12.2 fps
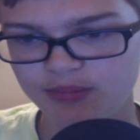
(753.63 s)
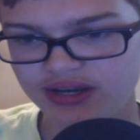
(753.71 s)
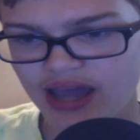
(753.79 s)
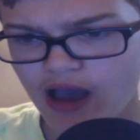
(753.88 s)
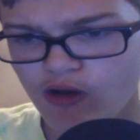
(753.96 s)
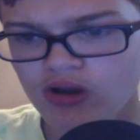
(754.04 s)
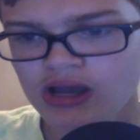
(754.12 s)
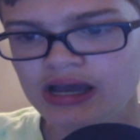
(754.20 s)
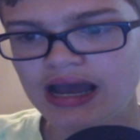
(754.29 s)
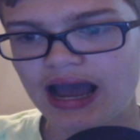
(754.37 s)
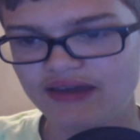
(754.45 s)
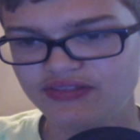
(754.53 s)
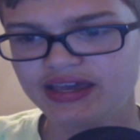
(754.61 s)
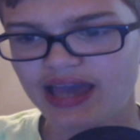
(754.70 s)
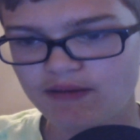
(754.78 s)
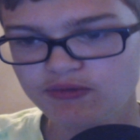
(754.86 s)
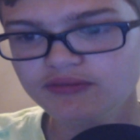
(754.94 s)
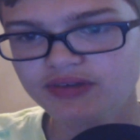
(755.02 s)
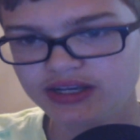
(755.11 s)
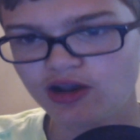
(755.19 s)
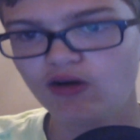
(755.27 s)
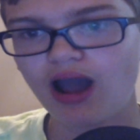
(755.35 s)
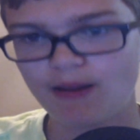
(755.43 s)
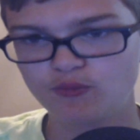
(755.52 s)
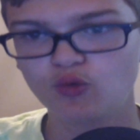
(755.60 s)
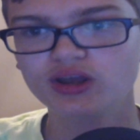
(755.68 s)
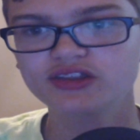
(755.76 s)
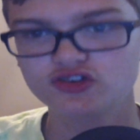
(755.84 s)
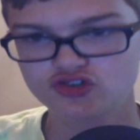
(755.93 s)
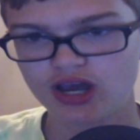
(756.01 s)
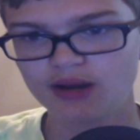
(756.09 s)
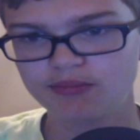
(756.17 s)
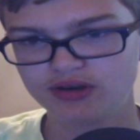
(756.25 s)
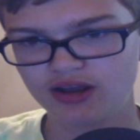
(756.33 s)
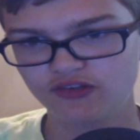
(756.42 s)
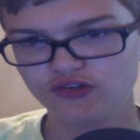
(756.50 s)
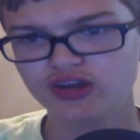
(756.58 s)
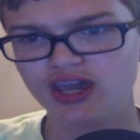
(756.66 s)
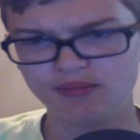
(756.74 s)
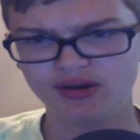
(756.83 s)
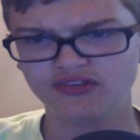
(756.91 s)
But now, I think every video I'm going to try to pronounce her name